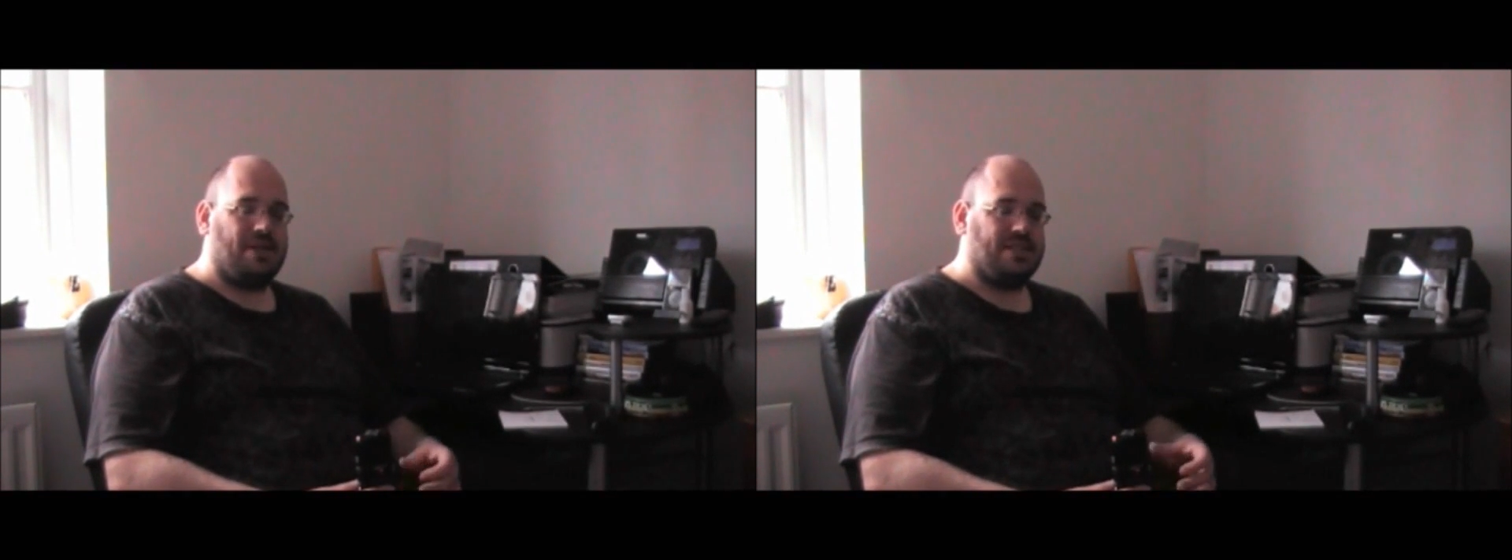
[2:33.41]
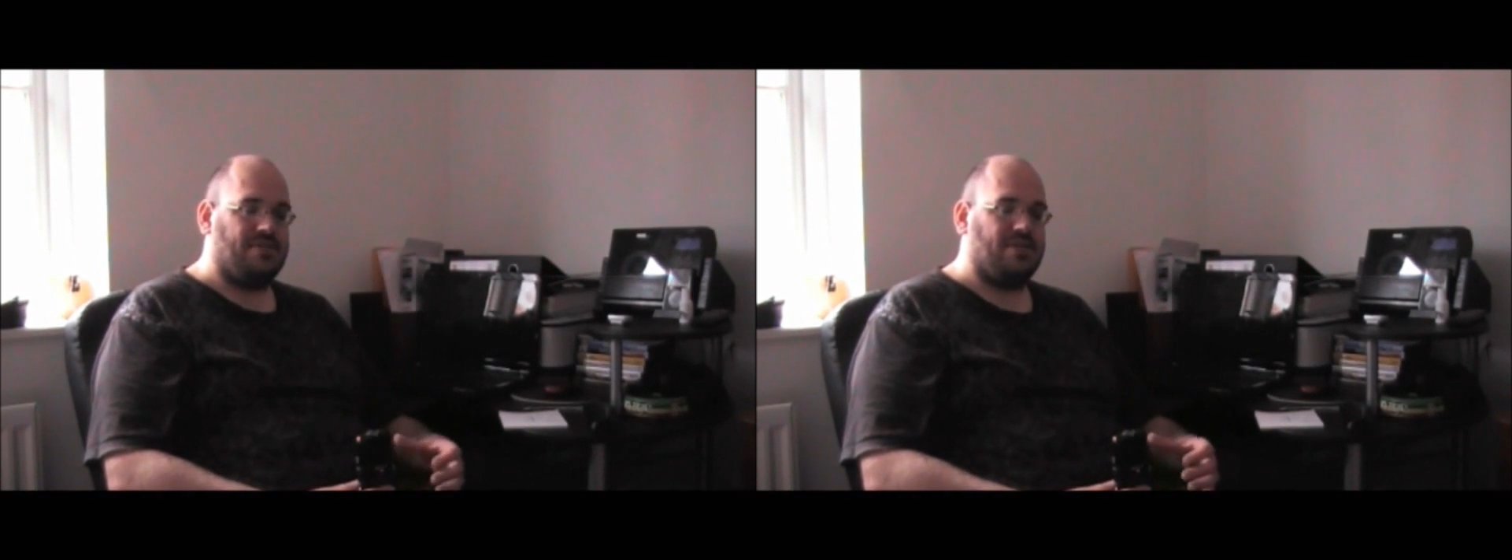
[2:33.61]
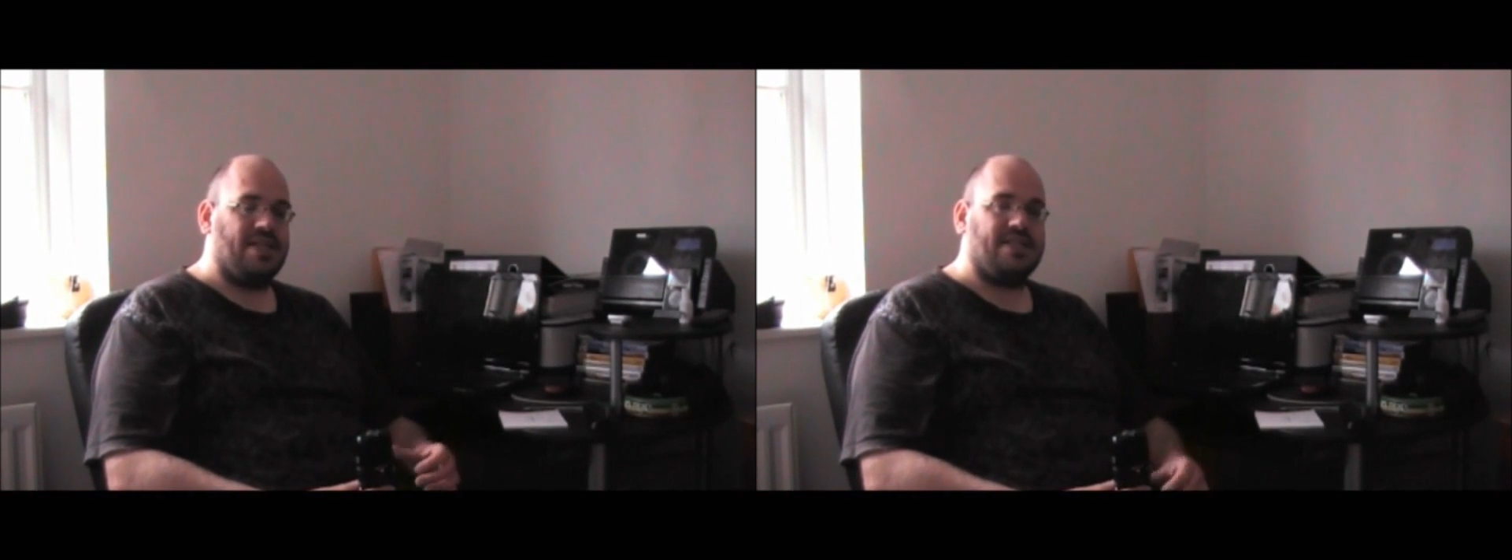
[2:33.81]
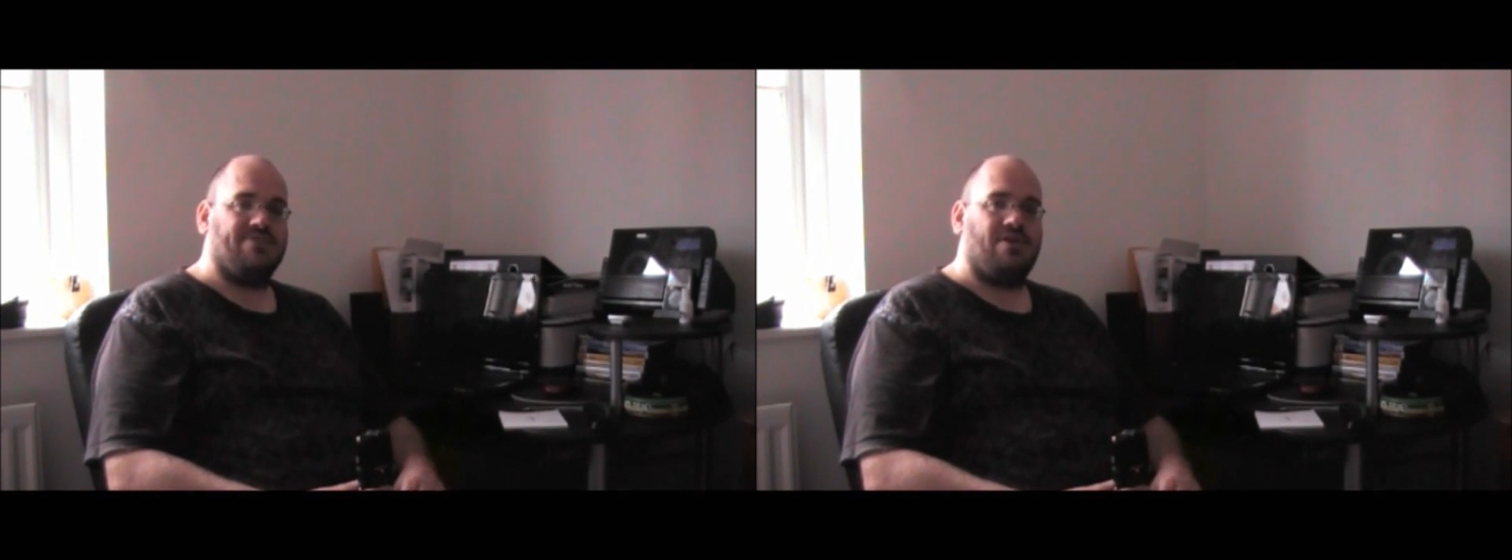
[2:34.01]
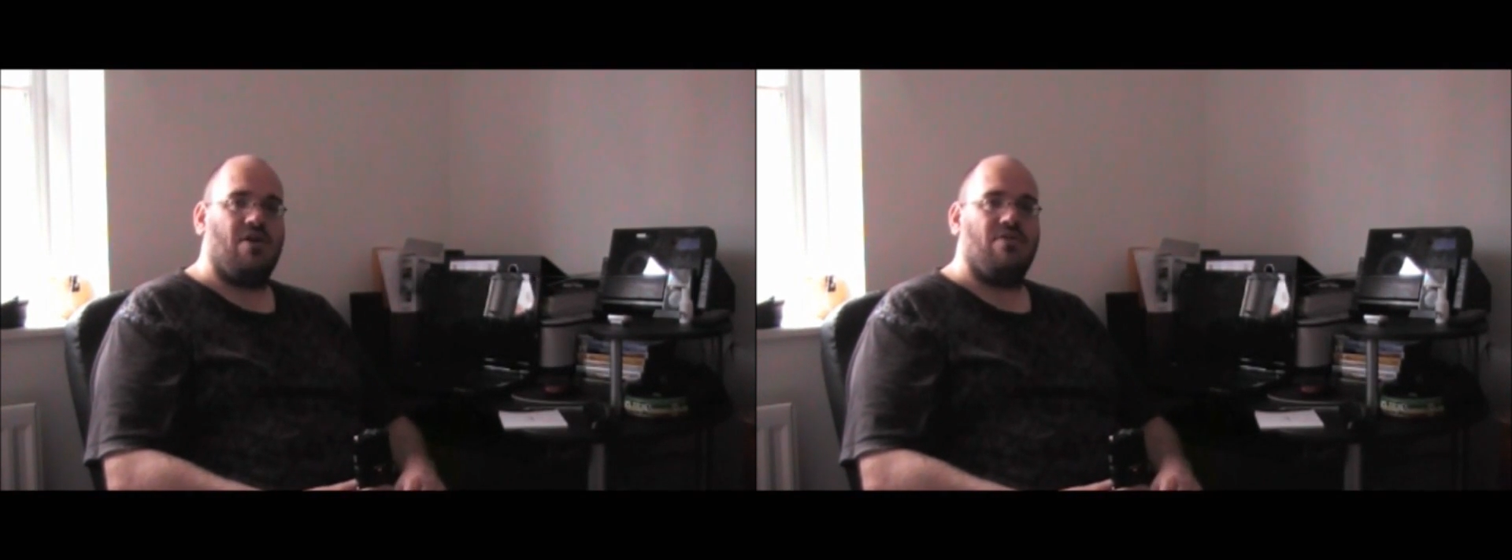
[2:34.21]
picked up the
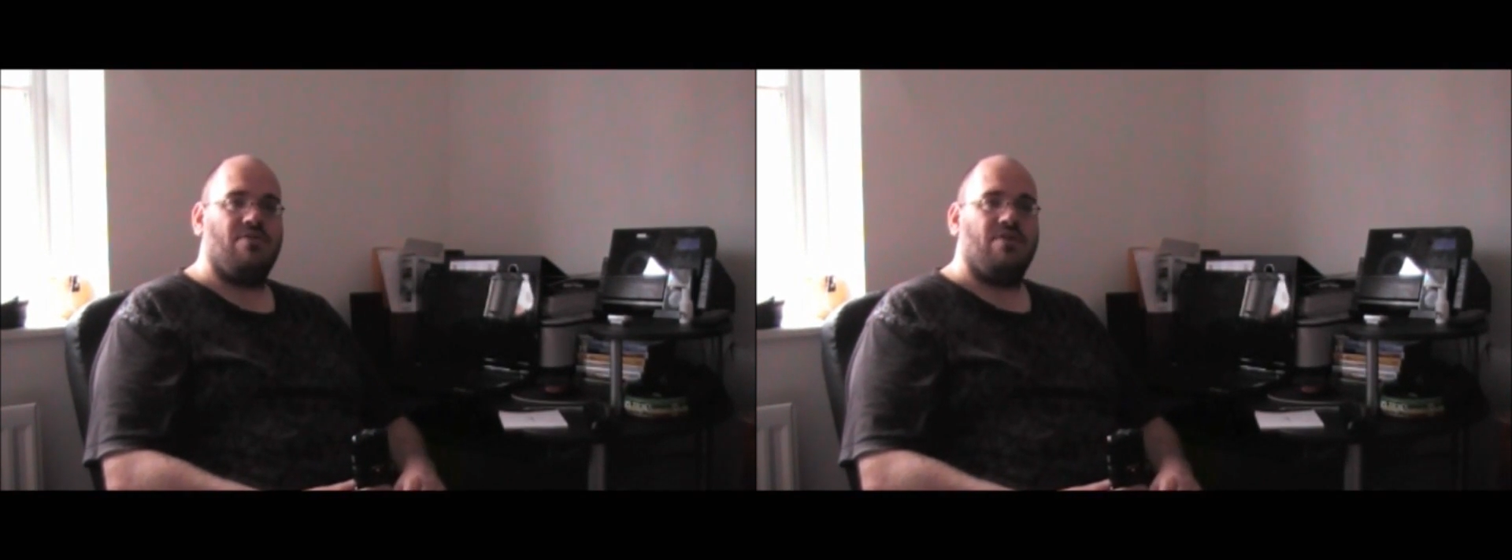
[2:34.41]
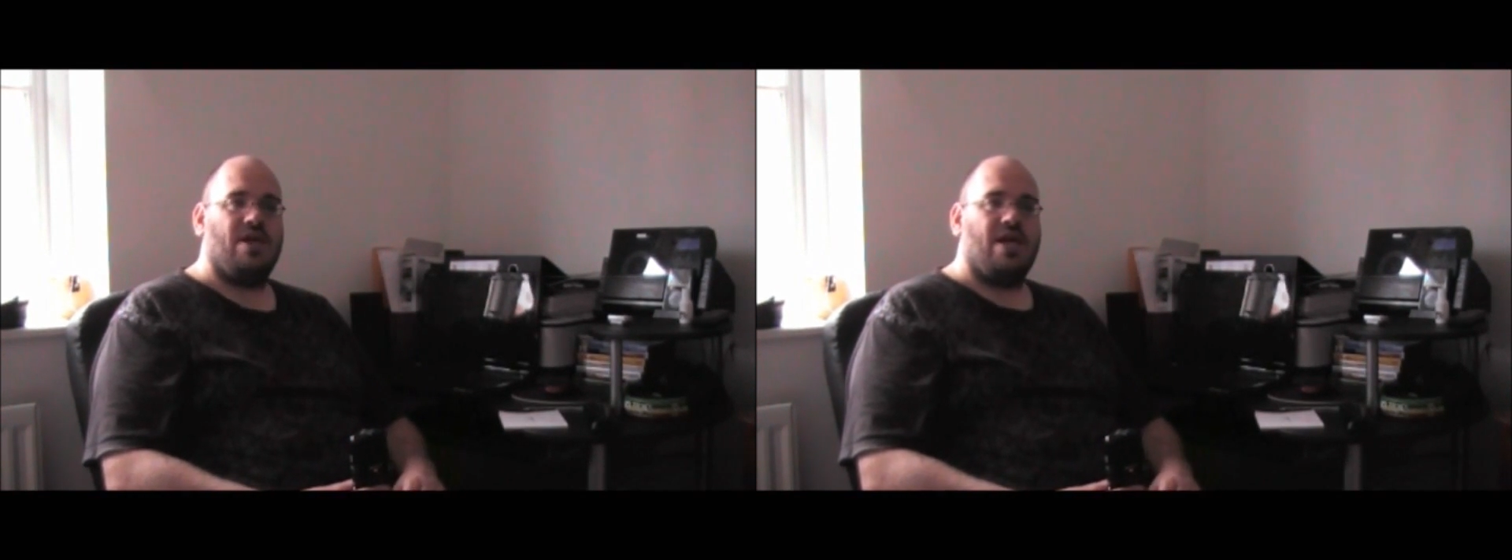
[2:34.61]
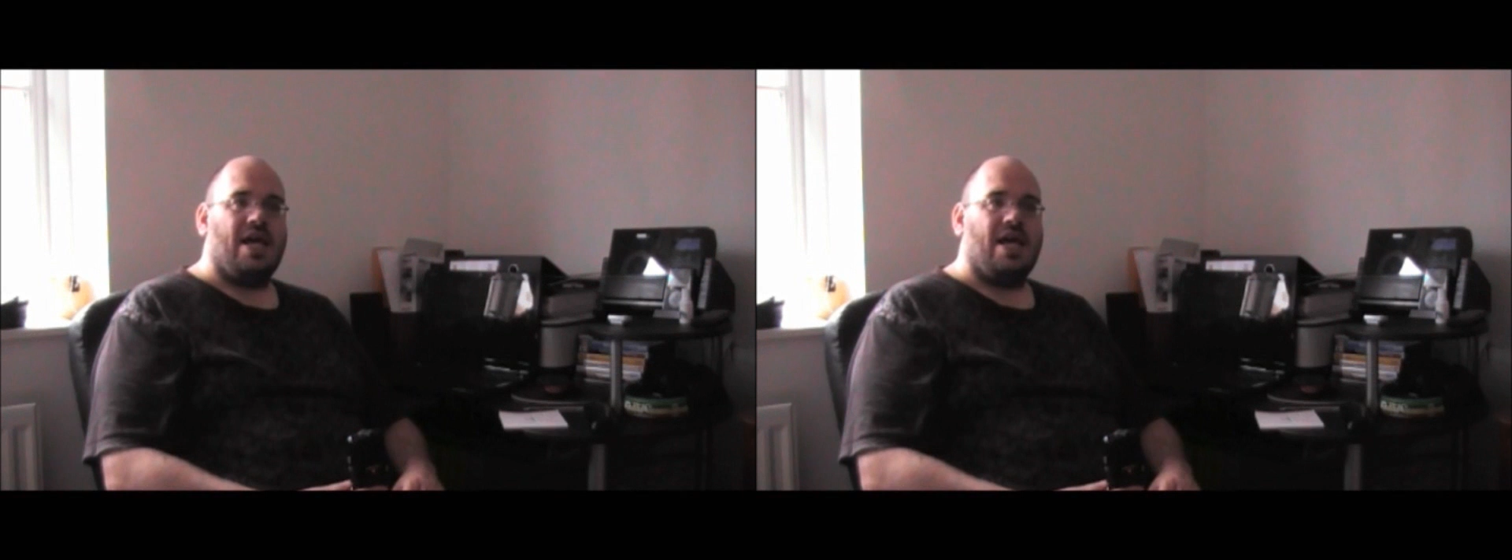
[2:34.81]
dictaphone